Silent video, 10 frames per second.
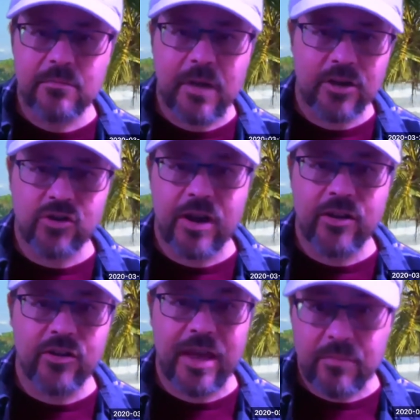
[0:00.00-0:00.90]
by trying to
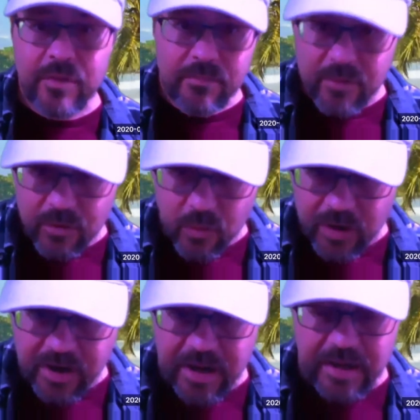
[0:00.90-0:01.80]
get people
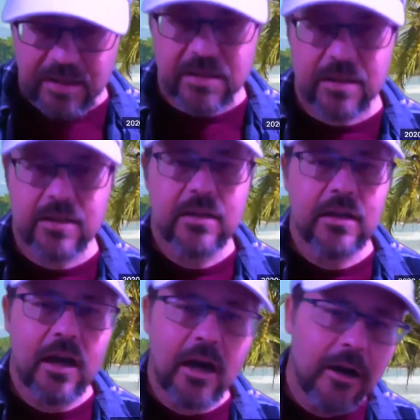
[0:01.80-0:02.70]
organized.
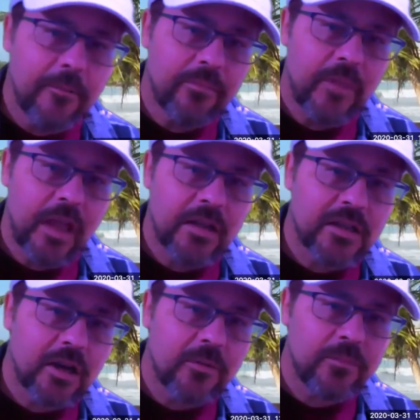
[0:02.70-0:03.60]
And
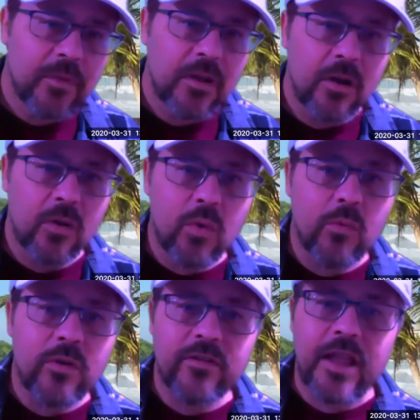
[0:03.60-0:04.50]
so what
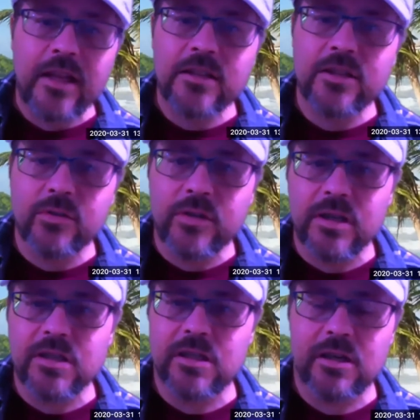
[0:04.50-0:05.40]
we've led to
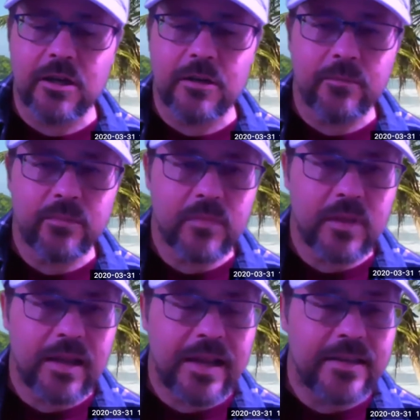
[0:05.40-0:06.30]
is an
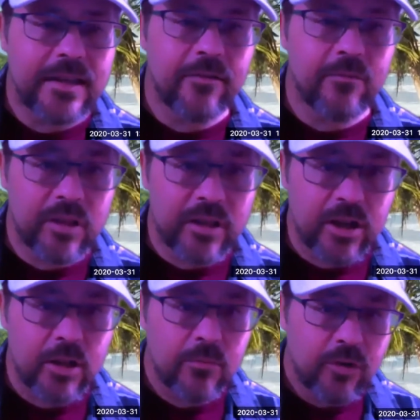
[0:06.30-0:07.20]
idea of
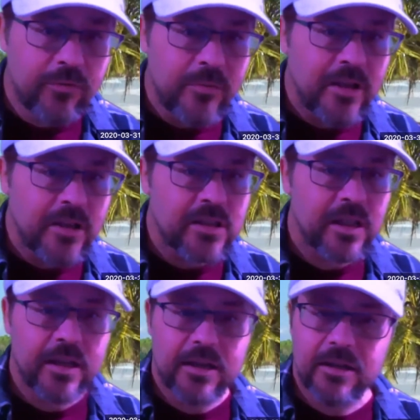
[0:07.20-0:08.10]
political movements,
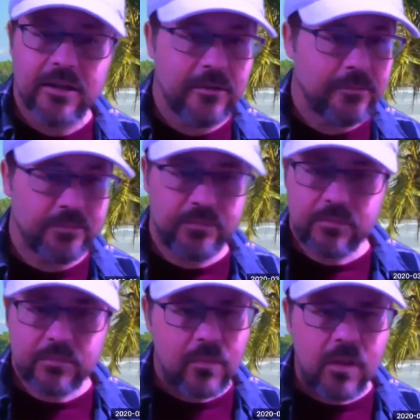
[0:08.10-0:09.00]
like
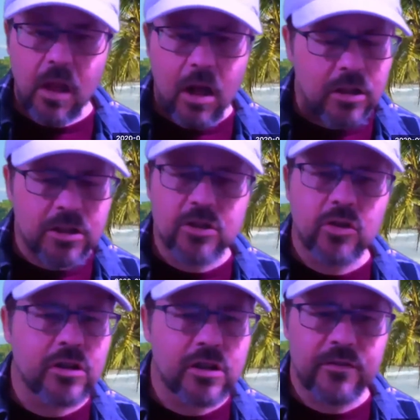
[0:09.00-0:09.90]
all
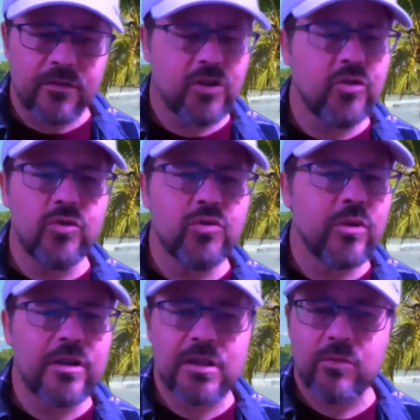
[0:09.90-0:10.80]
sorts of huge
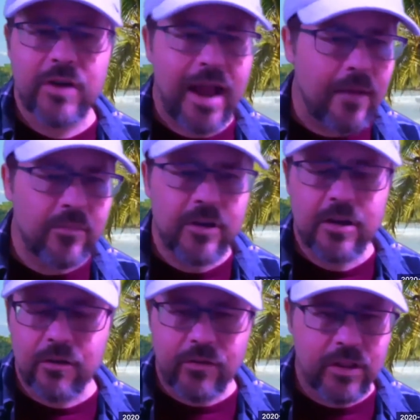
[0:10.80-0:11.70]
ones that were happening
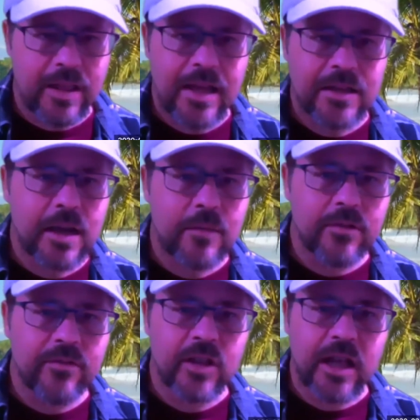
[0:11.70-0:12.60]
over the last couple
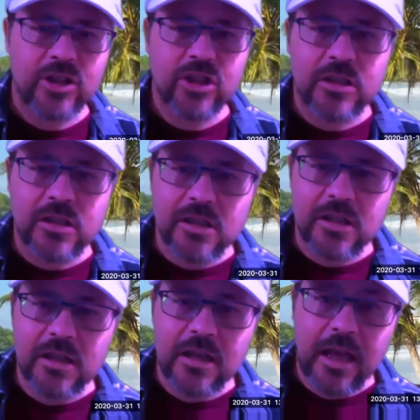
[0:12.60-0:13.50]
of elections.
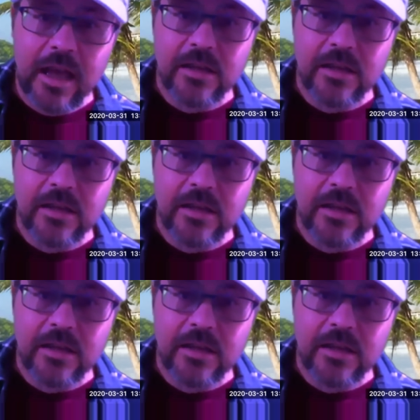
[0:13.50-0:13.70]
And